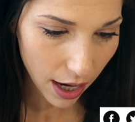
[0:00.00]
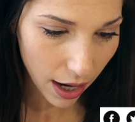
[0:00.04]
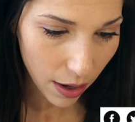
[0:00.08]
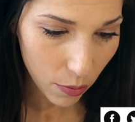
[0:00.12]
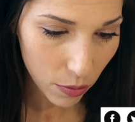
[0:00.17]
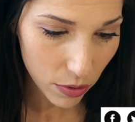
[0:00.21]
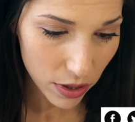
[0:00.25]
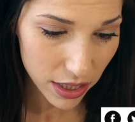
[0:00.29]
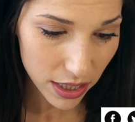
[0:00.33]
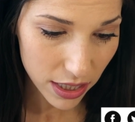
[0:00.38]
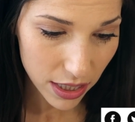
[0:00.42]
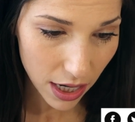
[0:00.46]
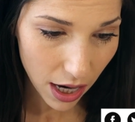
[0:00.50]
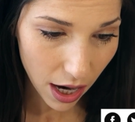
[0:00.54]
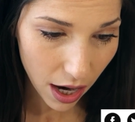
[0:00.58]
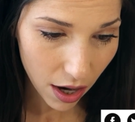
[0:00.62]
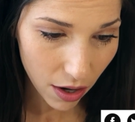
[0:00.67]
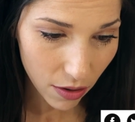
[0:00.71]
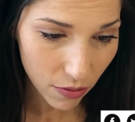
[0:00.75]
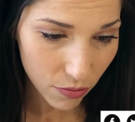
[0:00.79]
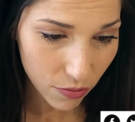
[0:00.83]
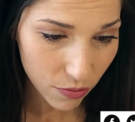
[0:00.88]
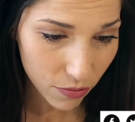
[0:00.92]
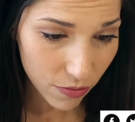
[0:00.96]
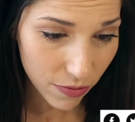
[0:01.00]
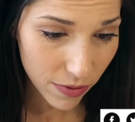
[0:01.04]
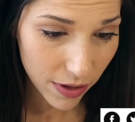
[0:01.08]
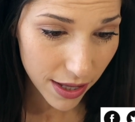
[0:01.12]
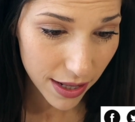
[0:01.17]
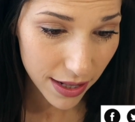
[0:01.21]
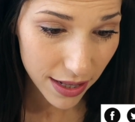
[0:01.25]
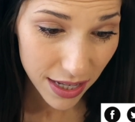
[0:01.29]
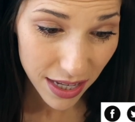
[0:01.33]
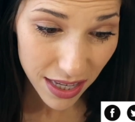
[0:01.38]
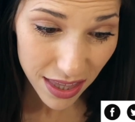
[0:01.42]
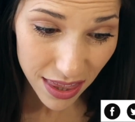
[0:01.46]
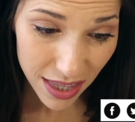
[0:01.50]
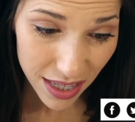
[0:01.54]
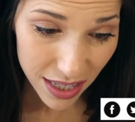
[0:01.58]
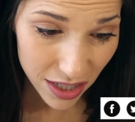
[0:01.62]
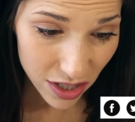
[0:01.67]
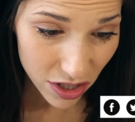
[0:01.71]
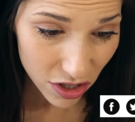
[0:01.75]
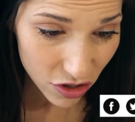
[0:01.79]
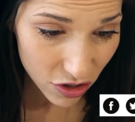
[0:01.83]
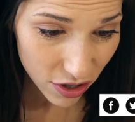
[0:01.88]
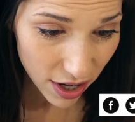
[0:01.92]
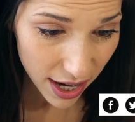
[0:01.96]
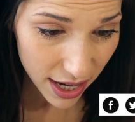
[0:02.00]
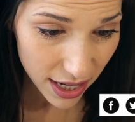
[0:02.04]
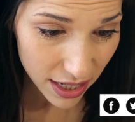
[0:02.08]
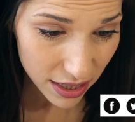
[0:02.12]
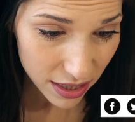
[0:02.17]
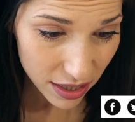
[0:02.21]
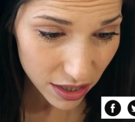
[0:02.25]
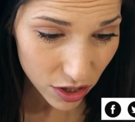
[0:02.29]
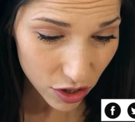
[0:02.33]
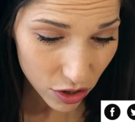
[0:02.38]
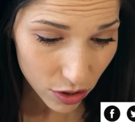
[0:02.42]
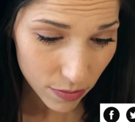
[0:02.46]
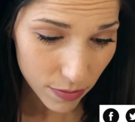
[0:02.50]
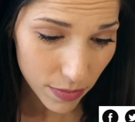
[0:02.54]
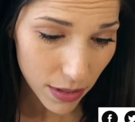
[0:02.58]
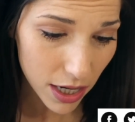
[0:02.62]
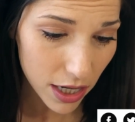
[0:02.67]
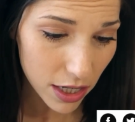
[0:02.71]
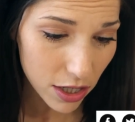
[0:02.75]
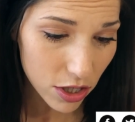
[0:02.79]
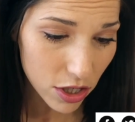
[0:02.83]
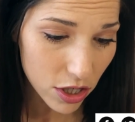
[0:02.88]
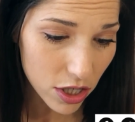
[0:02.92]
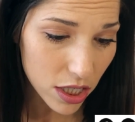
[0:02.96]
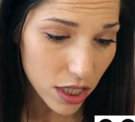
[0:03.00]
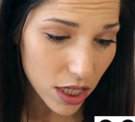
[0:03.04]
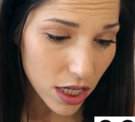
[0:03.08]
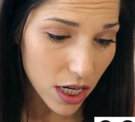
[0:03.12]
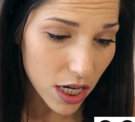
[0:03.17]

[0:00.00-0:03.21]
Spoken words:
was not feeling this dress too much.